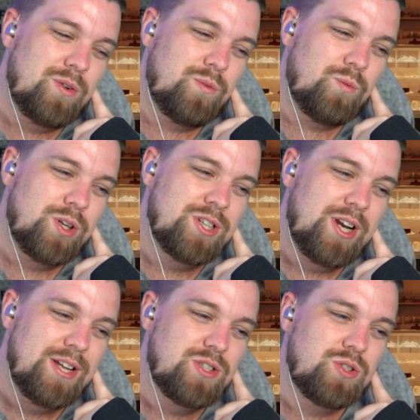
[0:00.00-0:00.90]
What should
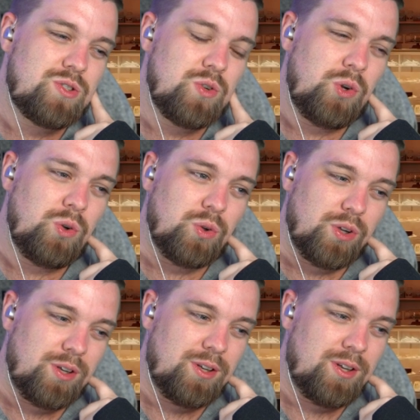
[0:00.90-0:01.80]
I do?
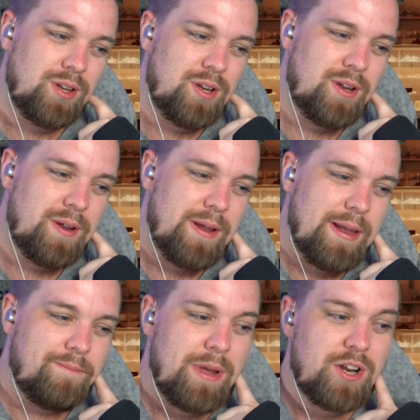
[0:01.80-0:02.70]

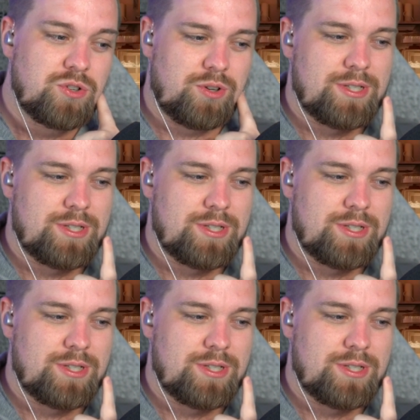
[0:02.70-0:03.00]
Metatron